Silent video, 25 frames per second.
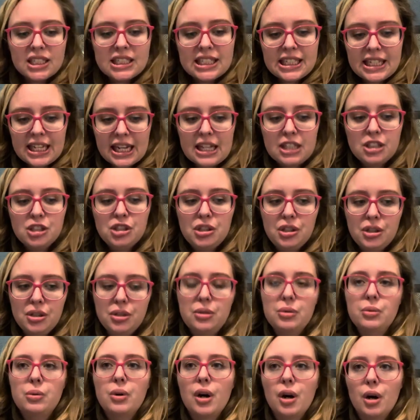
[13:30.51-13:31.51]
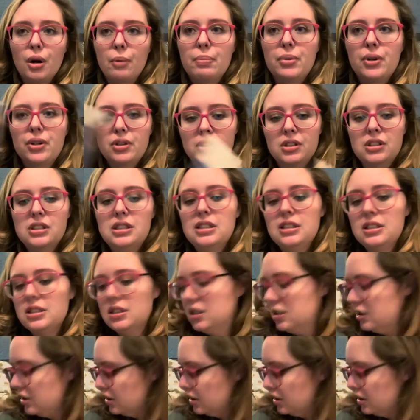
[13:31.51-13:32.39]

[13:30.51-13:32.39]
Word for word: to get to her books.